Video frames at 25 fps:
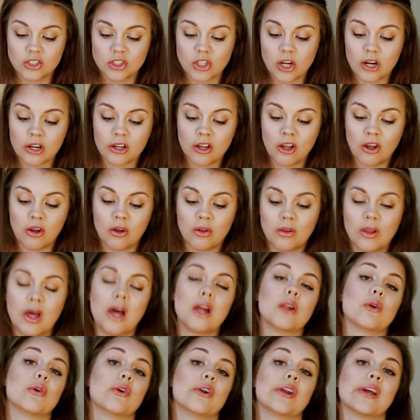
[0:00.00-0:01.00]
charcoal,
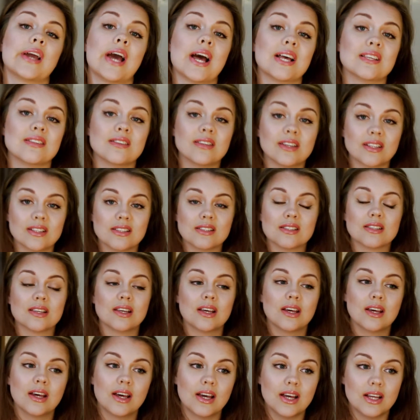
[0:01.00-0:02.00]
hyaluronic acids,
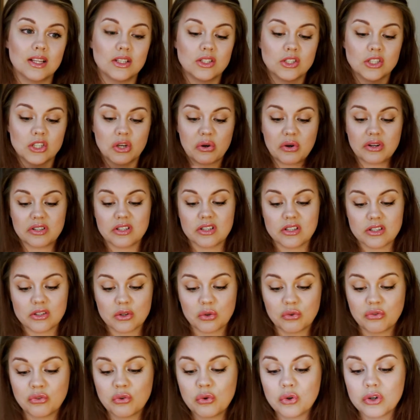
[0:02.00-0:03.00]
and so on and
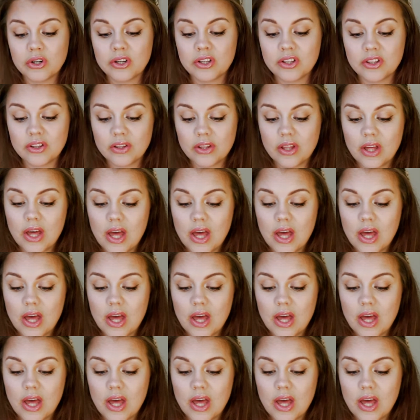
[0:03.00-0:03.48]
so forth.